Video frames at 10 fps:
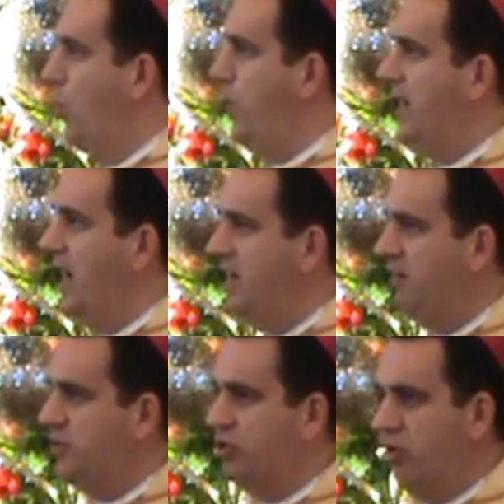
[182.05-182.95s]
We kind
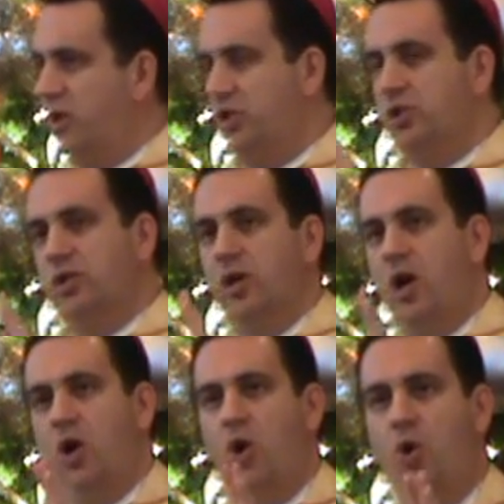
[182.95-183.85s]
of structure
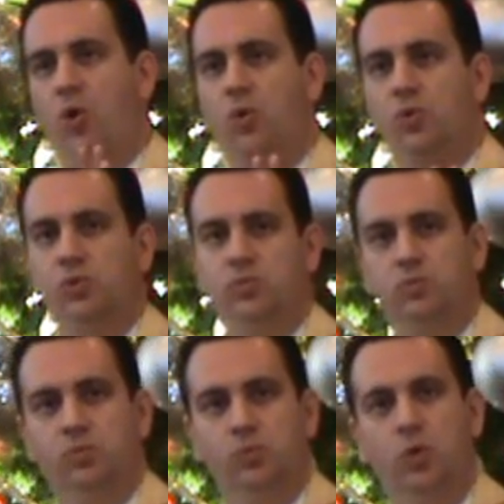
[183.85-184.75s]
our whole
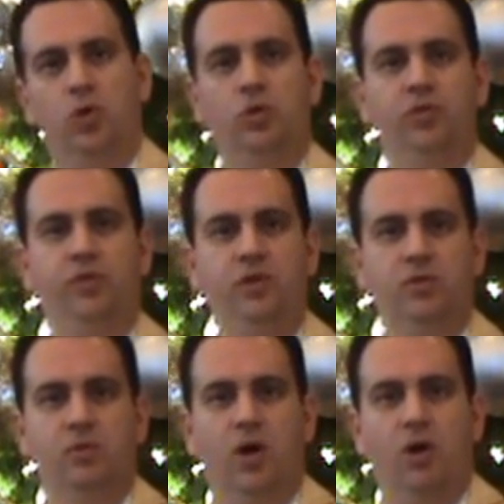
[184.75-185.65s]

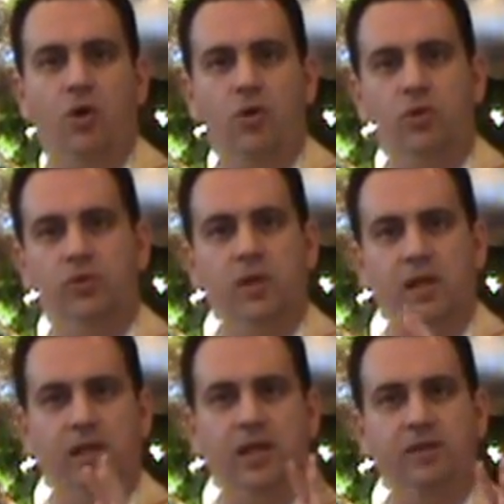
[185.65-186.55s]
worldview, our whole
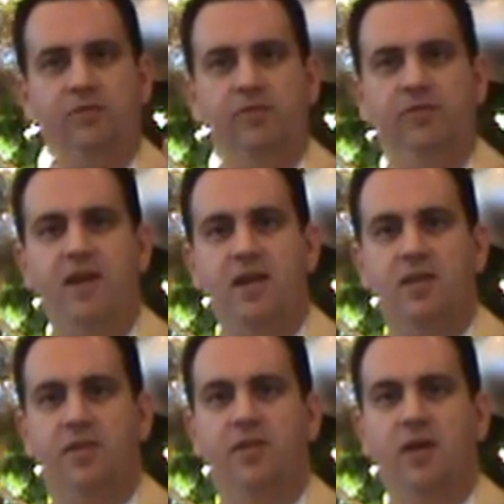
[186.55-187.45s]
life of faith